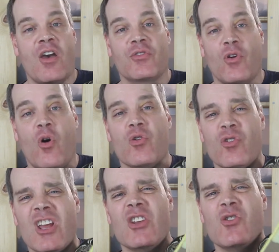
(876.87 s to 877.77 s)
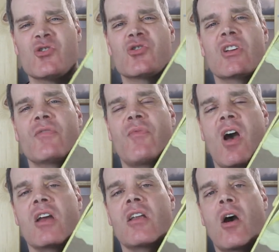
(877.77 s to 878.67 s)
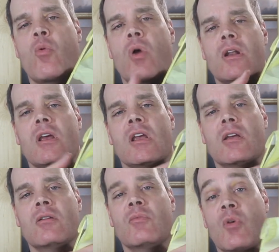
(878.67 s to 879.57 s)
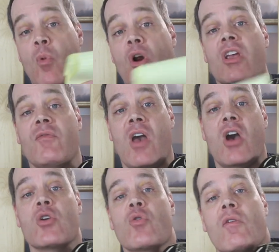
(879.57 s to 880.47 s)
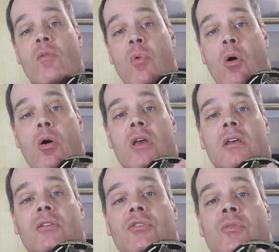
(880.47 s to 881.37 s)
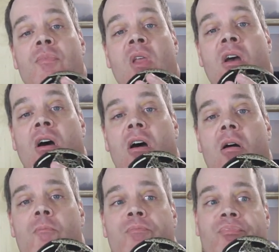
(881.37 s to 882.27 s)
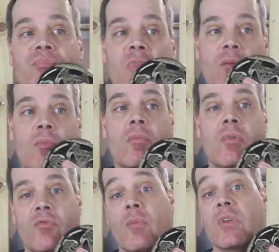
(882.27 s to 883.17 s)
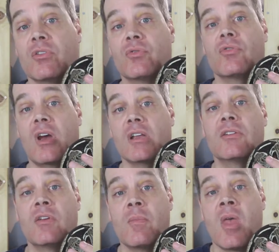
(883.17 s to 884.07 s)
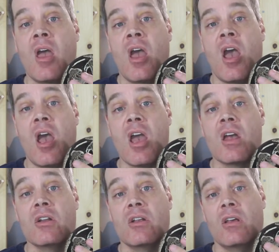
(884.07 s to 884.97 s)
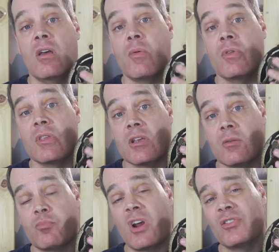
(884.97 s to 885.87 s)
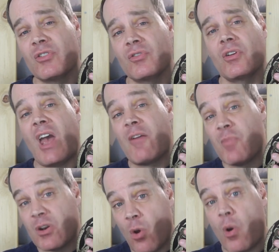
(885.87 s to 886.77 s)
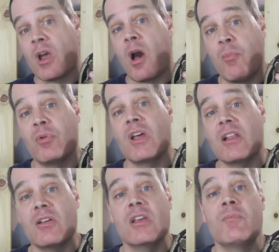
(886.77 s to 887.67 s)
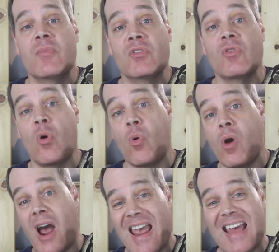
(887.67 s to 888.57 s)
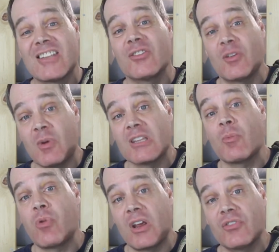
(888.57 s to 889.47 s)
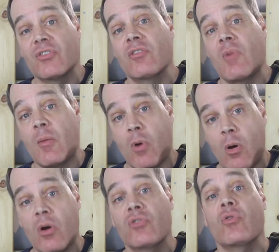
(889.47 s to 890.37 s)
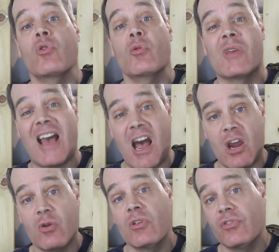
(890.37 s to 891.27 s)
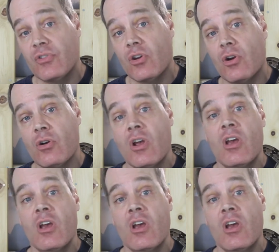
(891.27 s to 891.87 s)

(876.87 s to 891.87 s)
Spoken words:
So you can usually find out what the market value of a boa is from these sites. And the prices have been going up lately, so I anticipate the prices of my boas are going to be higher this year